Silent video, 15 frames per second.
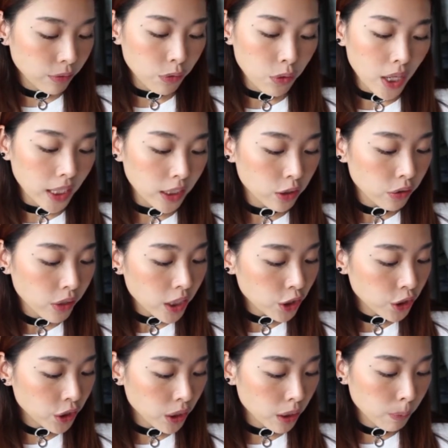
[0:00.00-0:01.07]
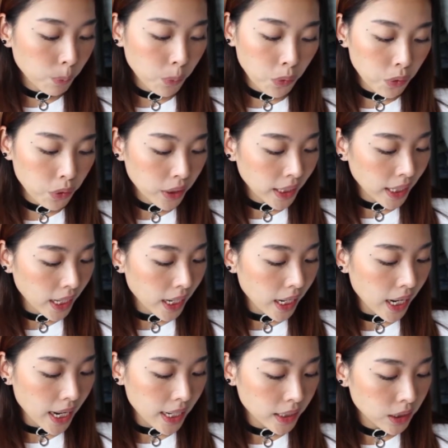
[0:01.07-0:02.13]
for hydration, pore care,
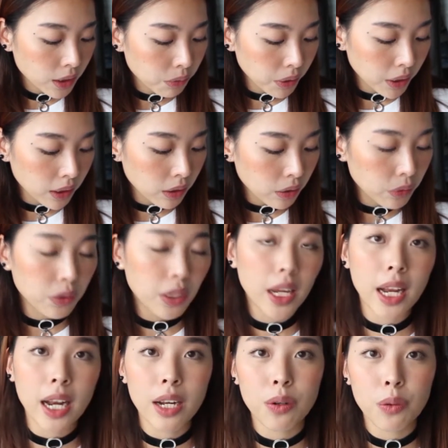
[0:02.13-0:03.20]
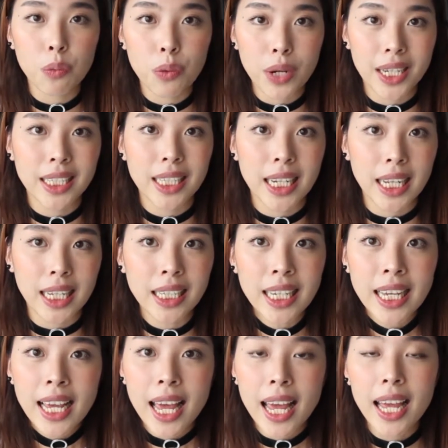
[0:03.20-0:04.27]
anti-wrinkle and whitening,
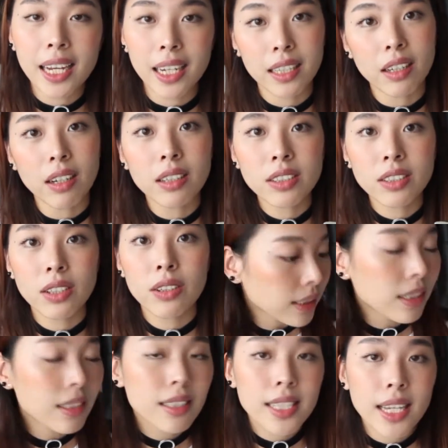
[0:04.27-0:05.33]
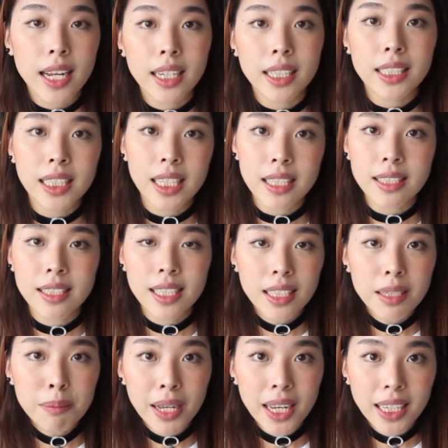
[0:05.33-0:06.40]
and it also contains
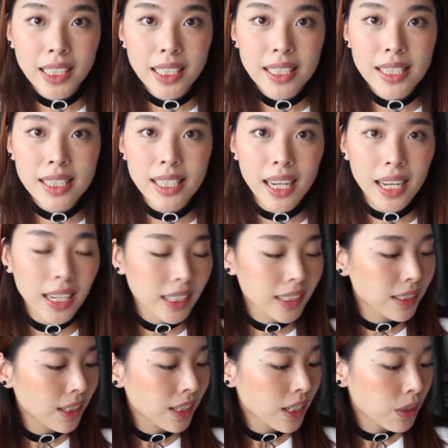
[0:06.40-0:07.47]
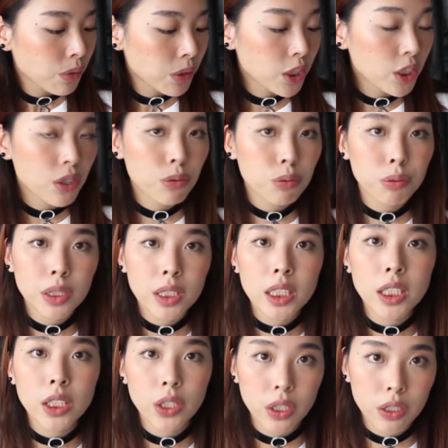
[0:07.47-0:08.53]
niacinamide inside, which is
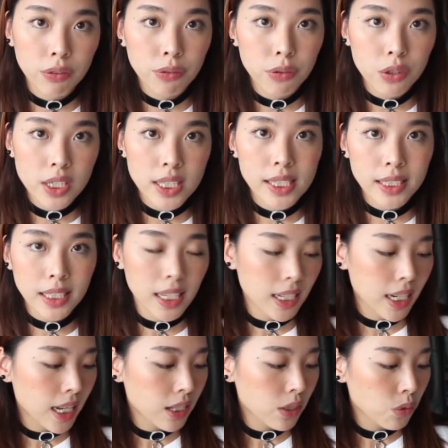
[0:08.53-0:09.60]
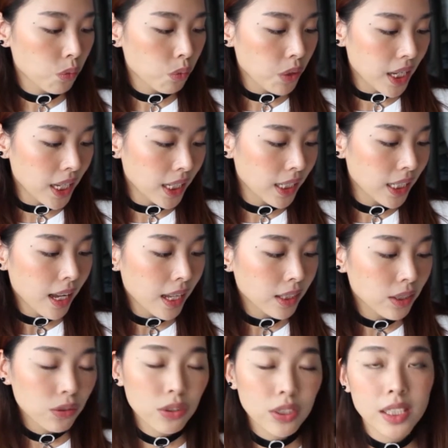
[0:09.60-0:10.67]
really good for the skin as well. I
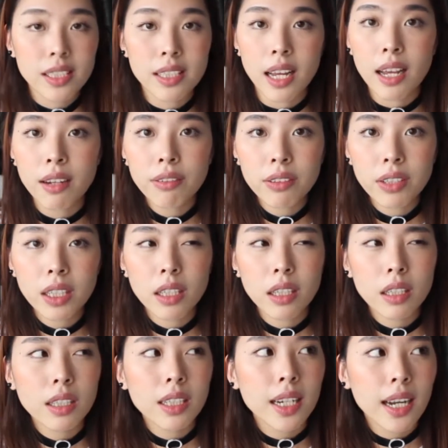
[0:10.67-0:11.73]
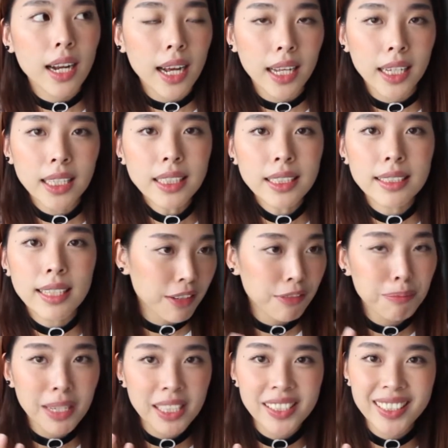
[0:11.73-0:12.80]
use this every night.
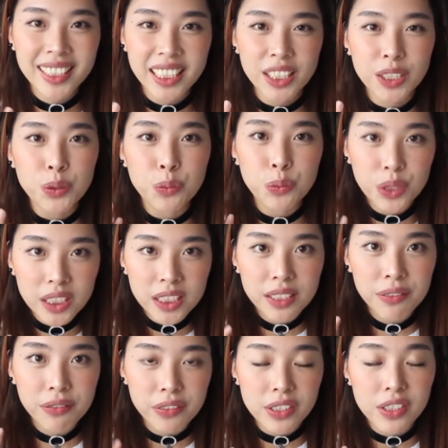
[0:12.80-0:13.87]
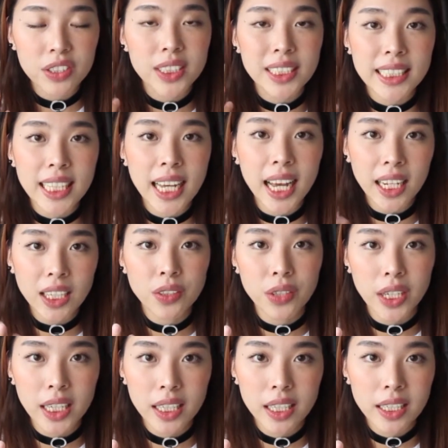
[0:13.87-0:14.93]
If my skin really feels
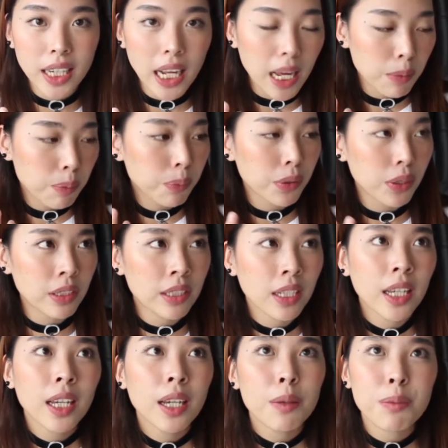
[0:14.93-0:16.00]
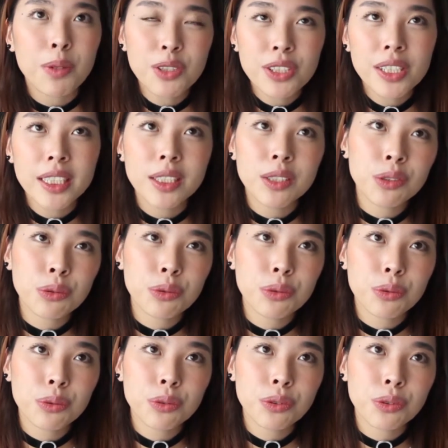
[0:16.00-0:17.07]
dehydrated, I put mostly
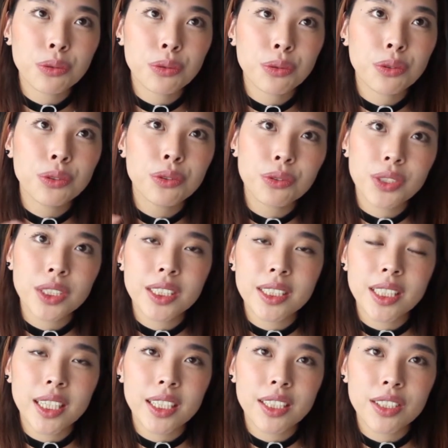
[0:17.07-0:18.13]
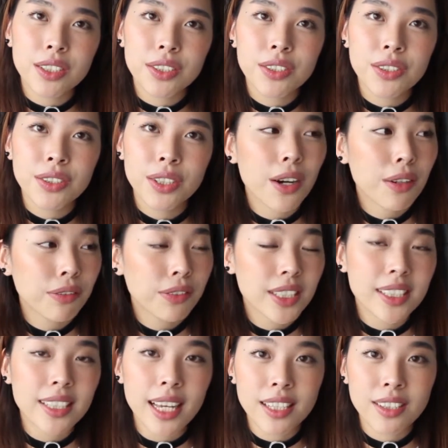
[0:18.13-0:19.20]
2 to 3 layers of
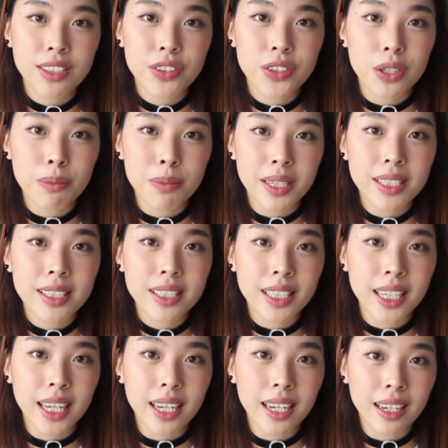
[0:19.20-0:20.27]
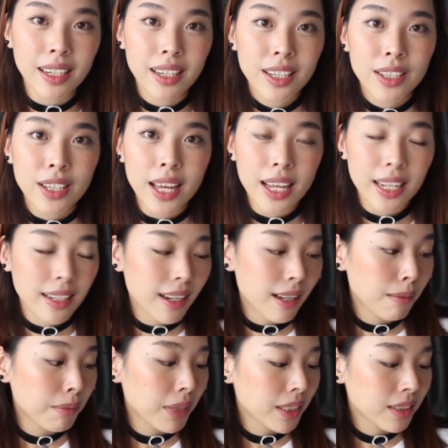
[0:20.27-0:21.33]
this essence on my skin, and
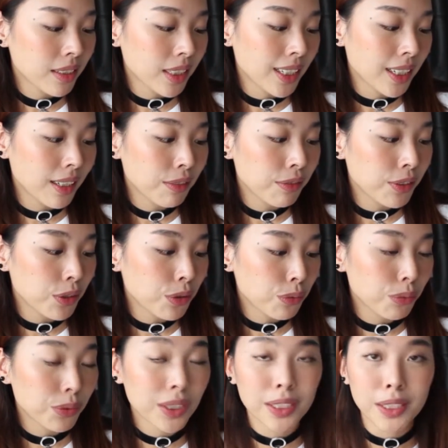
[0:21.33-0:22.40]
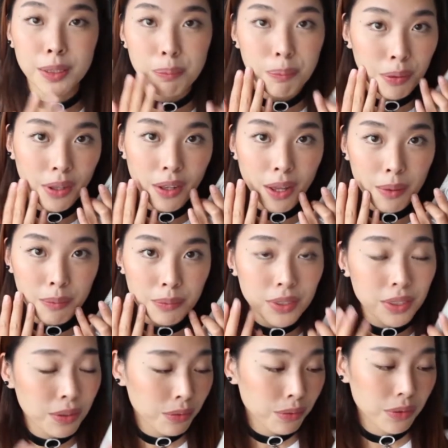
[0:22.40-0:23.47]
then my skin feels really
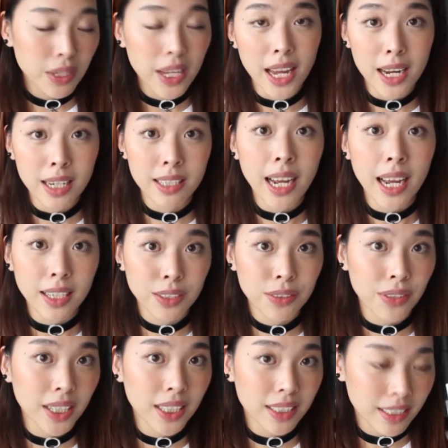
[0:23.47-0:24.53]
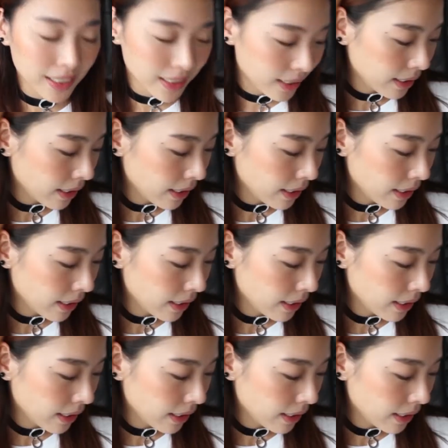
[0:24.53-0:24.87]
plumped and hydrated.